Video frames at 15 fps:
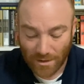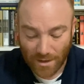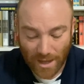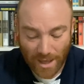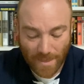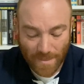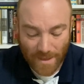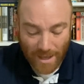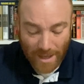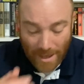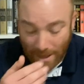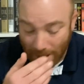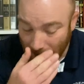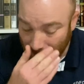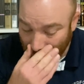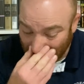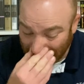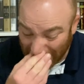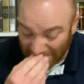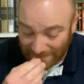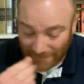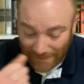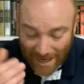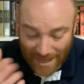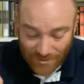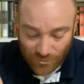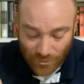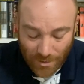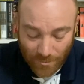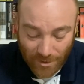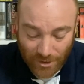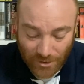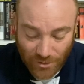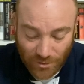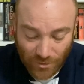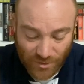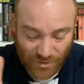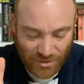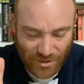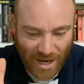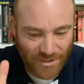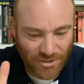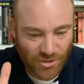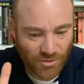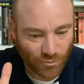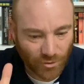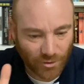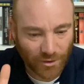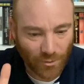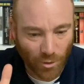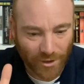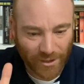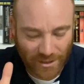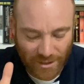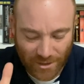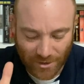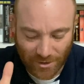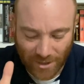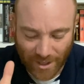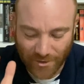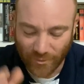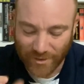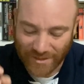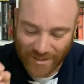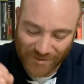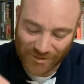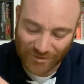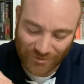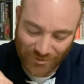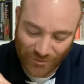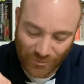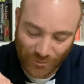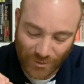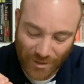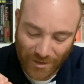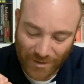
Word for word: And then I think the last one I'm going to do, because I just really want to hear, I know he doesn't do,